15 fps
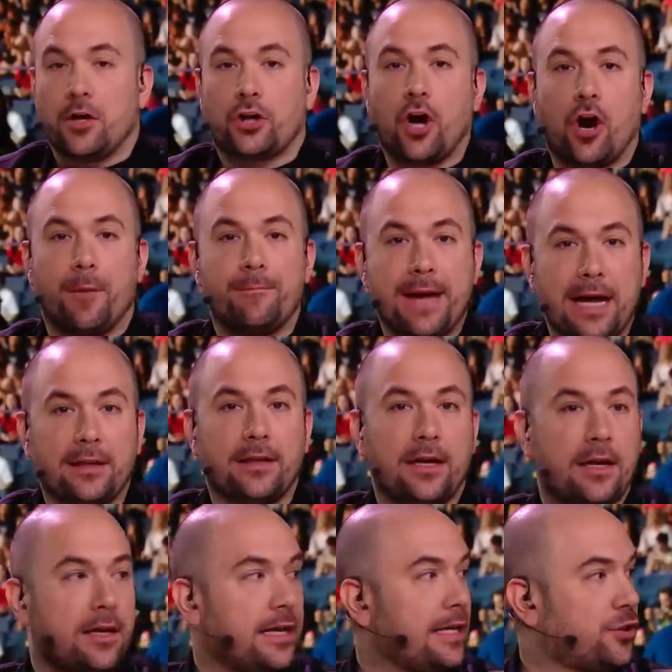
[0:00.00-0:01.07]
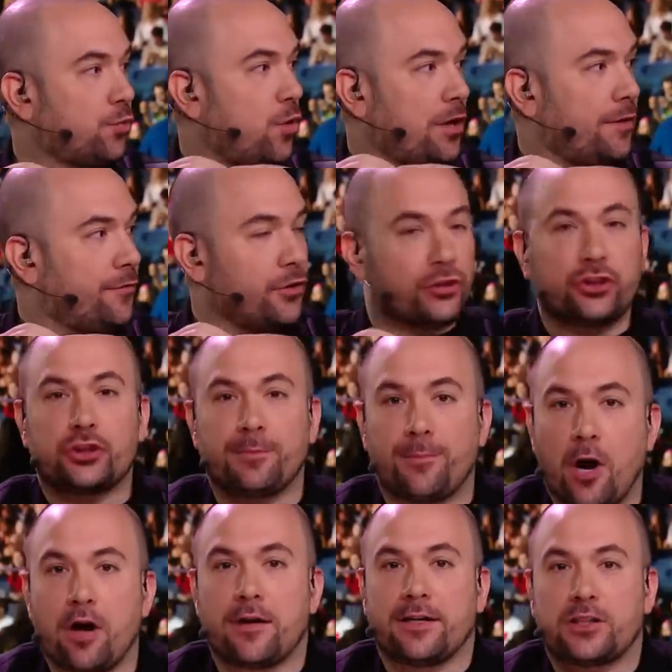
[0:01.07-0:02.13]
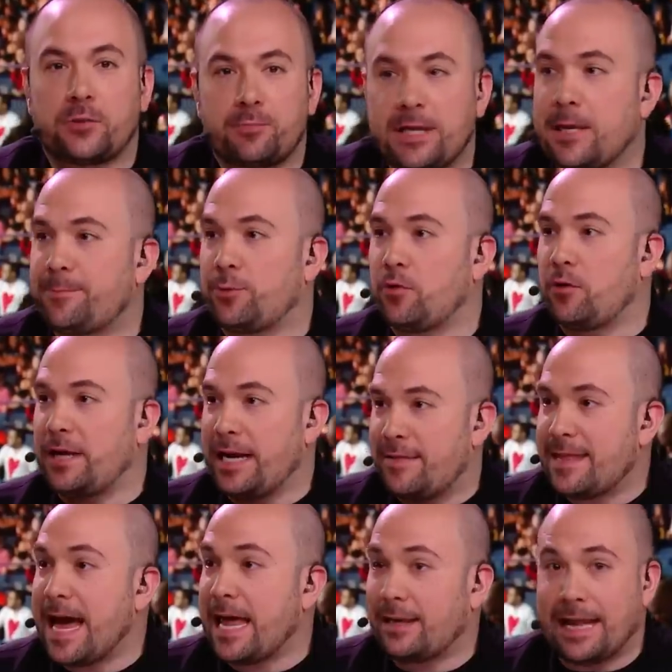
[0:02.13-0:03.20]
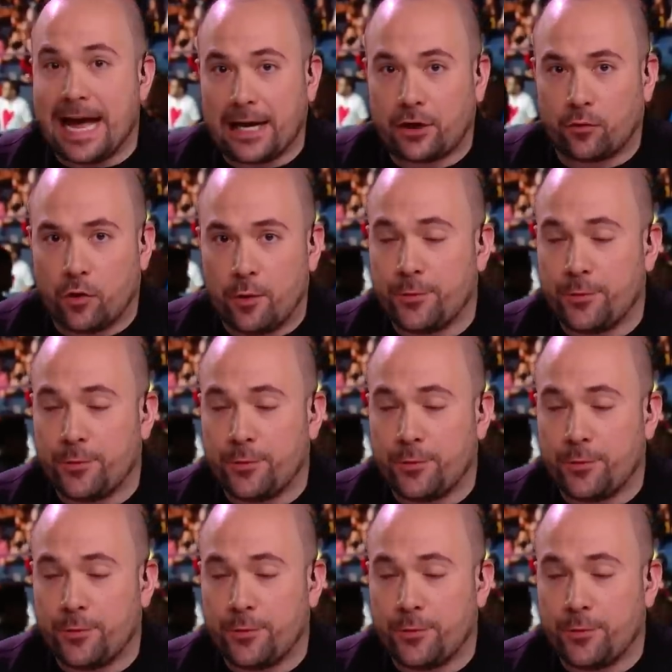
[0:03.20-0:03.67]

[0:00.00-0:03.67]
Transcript: Carmella is one of the smartest people in that locker room.